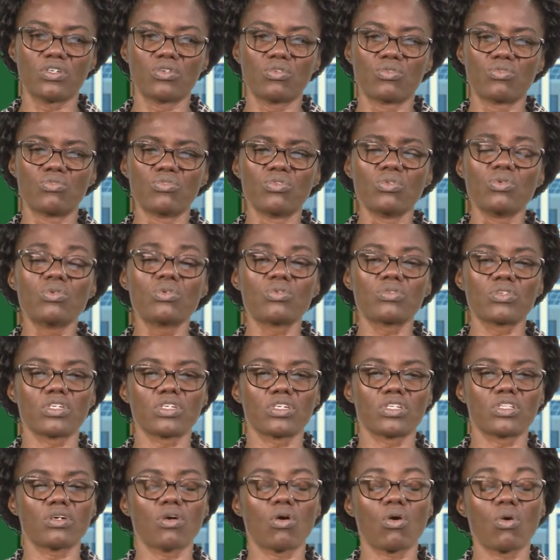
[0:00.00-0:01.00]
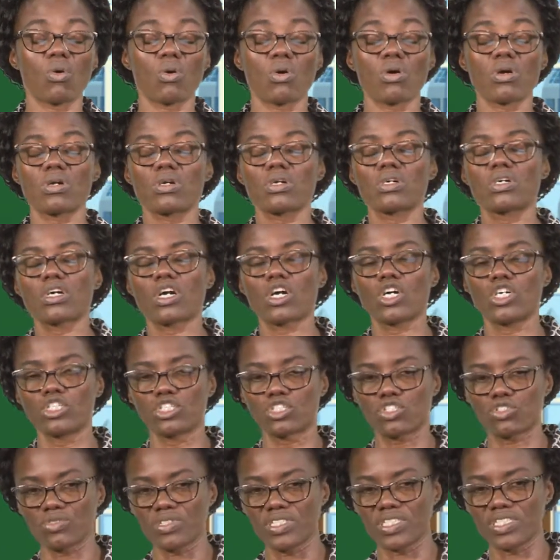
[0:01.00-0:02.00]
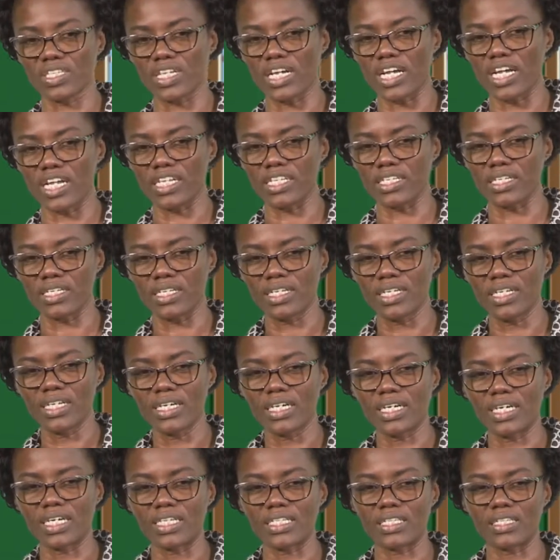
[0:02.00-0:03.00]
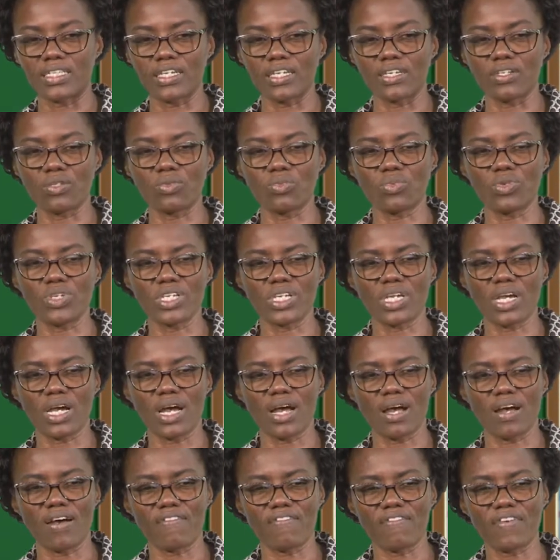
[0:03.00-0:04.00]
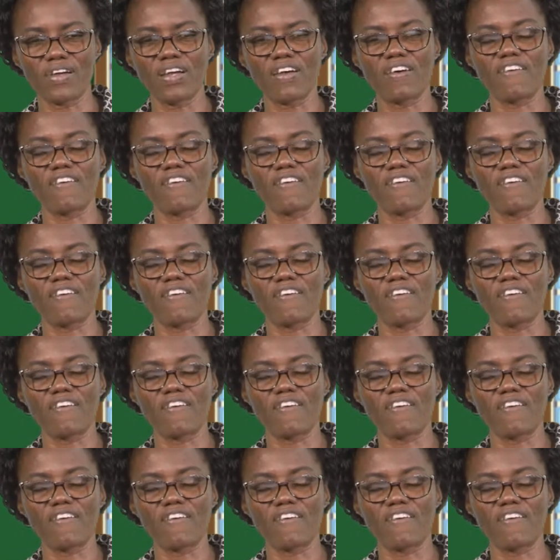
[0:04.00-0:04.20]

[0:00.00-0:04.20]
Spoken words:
rural or countryside. And then we have